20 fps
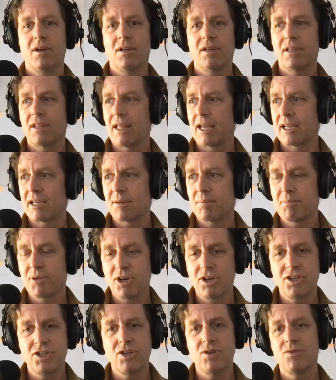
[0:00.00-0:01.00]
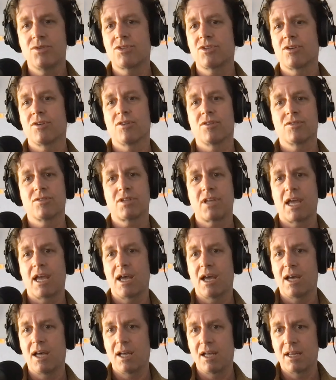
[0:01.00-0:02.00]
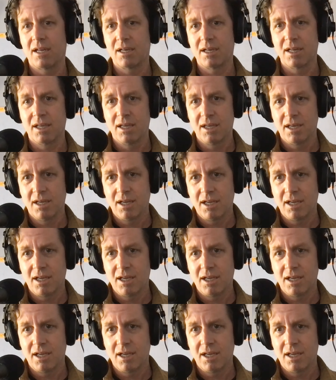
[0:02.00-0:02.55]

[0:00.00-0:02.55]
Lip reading: like producers and